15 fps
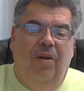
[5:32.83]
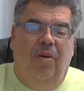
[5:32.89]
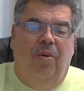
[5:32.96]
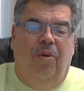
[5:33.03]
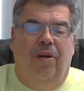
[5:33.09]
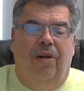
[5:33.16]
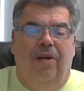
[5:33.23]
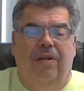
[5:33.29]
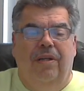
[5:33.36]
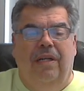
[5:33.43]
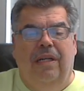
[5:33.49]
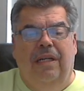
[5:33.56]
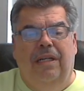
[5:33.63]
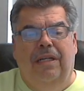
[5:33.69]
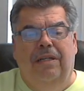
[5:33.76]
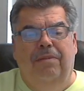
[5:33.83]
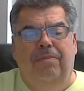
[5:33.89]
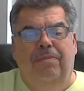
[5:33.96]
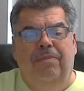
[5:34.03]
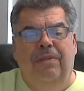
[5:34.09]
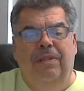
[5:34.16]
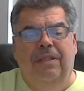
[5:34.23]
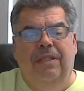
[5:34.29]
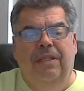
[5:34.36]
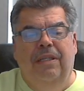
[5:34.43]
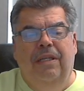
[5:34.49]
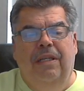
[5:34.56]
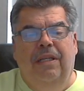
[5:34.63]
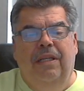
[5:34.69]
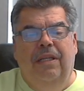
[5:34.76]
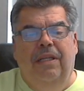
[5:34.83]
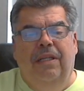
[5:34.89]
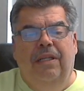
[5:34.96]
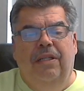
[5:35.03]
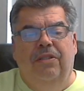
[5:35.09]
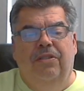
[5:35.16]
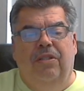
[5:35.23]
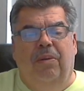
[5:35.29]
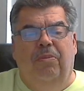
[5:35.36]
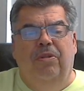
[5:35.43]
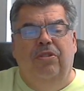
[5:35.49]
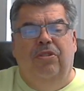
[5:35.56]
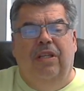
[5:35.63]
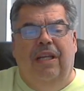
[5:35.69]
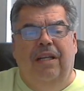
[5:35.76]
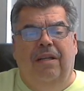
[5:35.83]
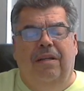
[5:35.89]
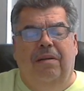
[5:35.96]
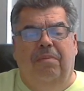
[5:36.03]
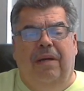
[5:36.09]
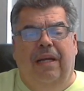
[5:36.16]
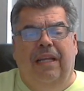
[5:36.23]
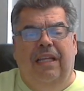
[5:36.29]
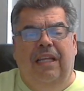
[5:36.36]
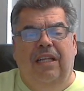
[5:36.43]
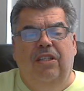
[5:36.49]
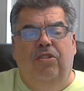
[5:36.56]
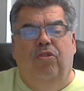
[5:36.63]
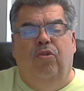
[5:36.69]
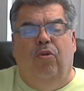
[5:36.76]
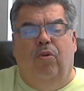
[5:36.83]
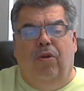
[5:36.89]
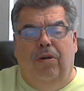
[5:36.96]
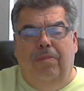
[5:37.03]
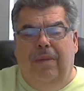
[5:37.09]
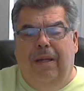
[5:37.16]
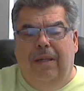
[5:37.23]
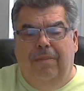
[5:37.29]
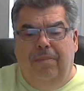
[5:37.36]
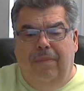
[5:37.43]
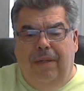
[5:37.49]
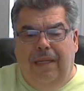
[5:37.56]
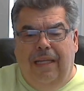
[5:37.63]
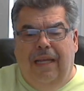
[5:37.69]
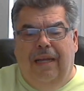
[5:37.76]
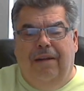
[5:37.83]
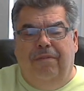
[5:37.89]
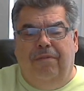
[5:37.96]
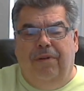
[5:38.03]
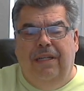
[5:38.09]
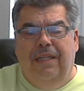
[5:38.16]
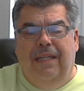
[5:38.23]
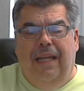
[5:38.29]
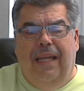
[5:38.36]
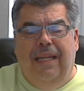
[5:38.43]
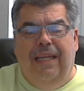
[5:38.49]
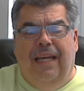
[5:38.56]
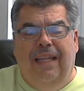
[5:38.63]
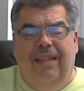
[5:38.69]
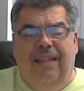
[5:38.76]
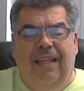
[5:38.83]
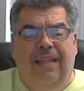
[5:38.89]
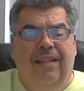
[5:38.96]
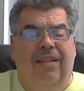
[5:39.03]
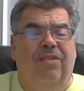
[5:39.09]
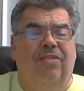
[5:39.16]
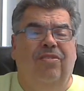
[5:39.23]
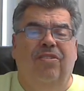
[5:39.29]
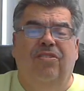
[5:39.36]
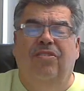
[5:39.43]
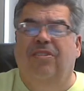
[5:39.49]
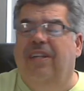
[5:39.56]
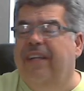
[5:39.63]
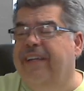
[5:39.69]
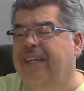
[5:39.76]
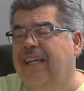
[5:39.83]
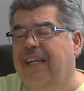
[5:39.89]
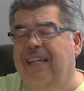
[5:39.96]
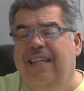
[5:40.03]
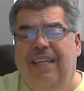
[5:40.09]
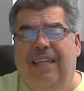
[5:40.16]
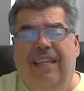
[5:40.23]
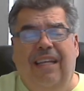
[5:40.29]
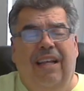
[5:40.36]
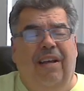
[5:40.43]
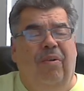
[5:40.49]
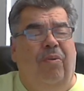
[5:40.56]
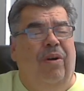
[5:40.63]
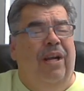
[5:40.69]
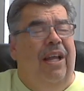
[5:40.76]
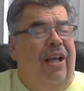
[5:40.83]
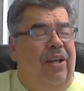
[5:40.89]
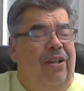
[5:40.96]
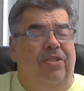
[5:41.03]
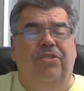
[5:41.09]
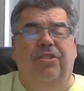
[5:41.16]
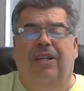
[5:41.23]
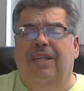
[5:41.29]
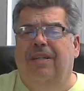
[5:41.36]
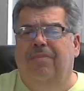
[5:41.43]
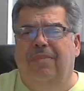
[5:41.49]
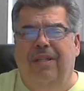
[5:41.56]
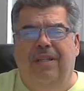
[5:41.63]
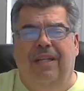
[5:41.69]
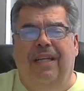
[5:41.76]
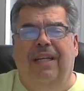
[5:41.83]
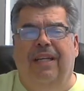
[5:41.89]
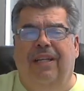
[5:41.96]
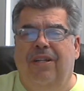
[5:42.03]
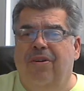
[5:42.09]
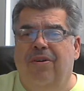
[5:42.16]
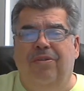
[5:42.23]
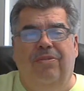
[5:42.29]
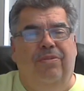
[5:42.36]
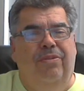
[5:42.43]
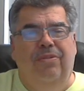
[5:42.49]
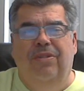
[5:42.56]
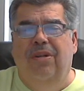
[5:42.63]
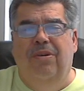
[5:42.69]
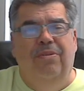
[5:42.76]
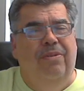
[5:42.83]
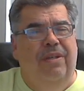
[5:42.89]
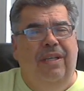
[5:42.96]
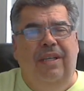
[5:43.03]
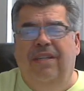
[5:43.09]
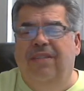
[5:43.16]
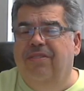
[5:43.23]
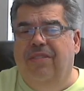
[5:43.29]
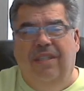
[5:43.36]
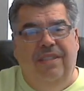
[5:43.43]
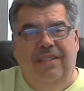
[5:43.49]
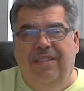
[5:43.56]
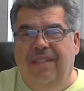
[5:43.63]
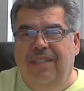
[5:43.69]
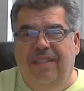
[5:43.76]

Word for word: Or um, someone said, "My kids torment me every day. I think this is like what hell's going to be like." No, no, it isn't